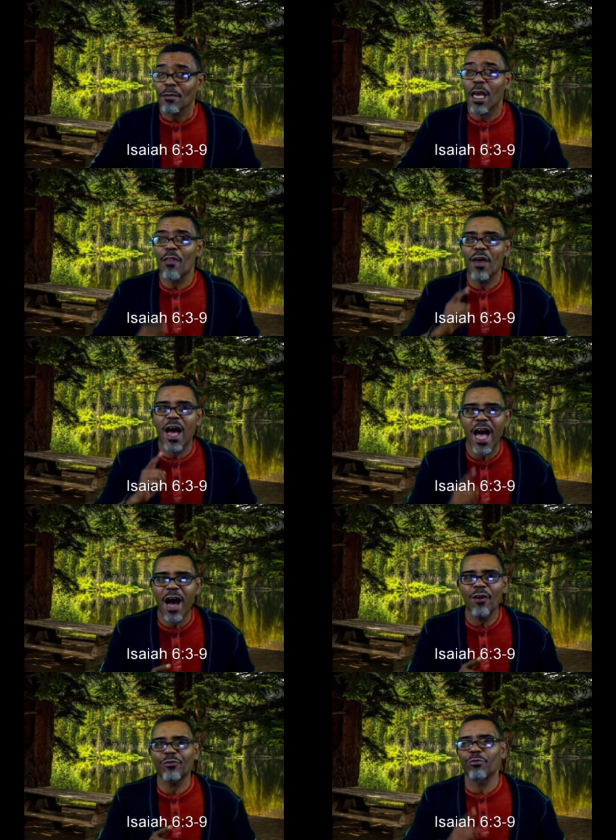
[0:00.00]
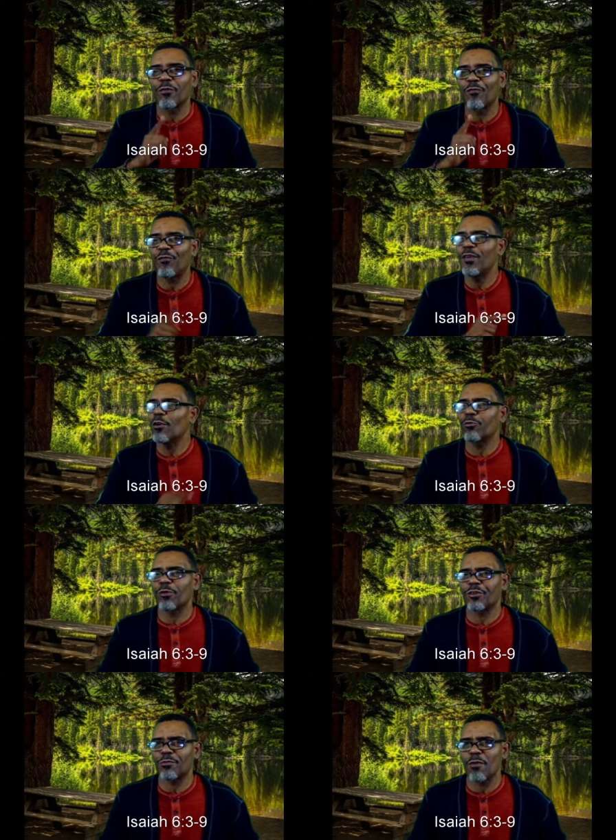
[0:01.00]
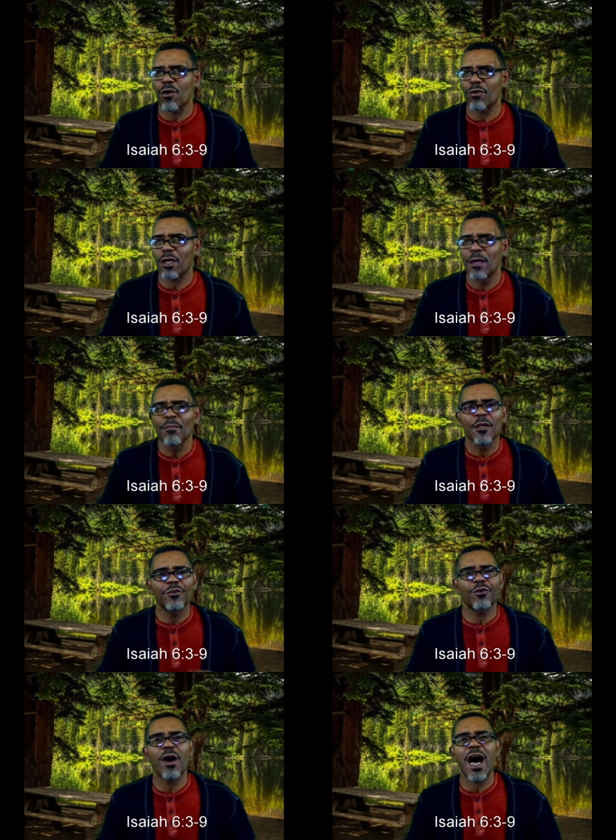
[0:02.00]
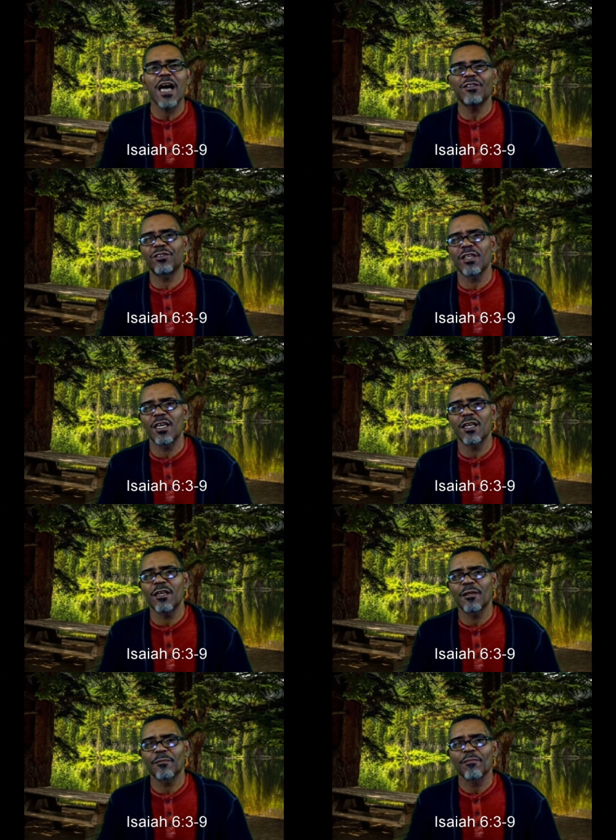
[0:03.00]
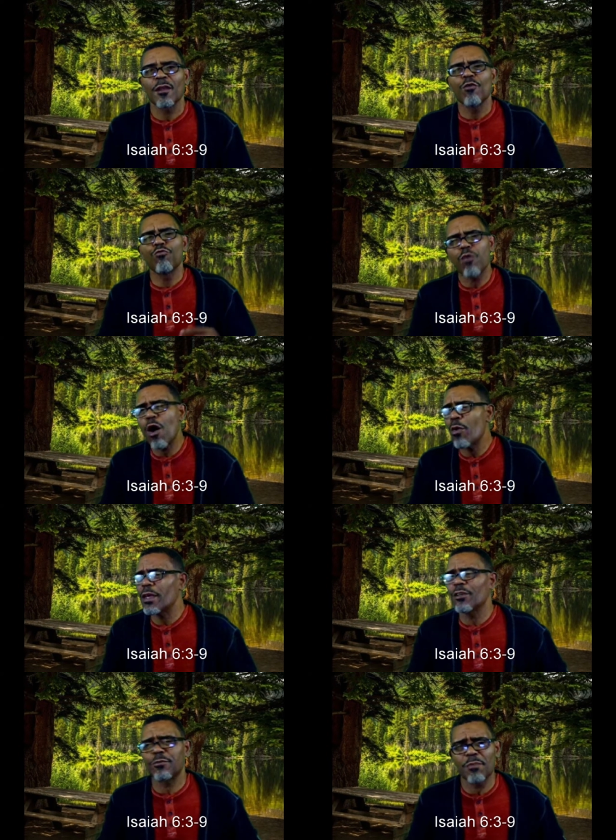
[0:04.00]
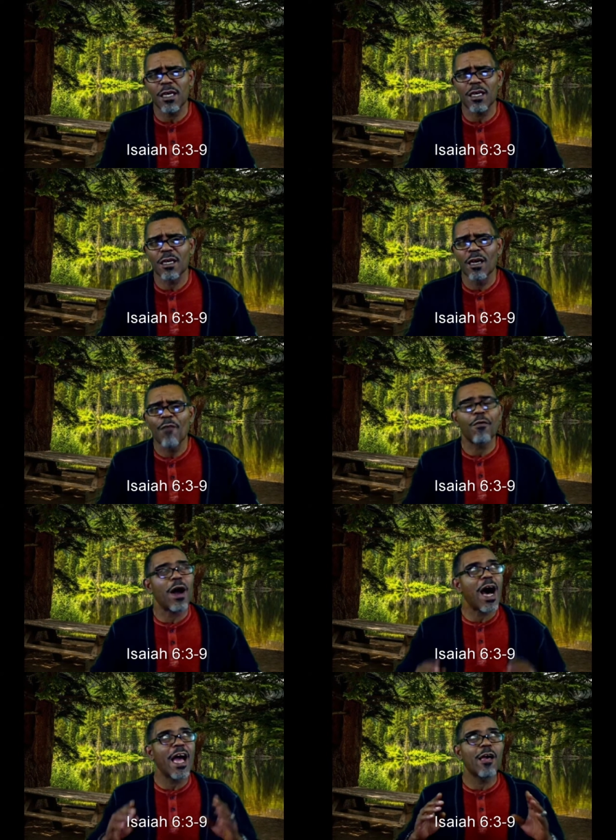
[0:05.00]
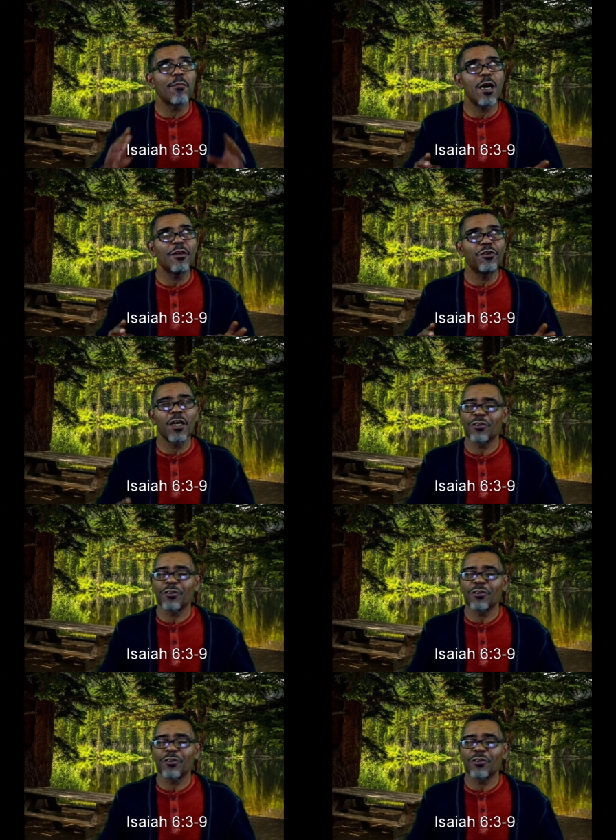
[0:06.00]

And the house was filled with smoke. So I said, Woe is me, for I am undone.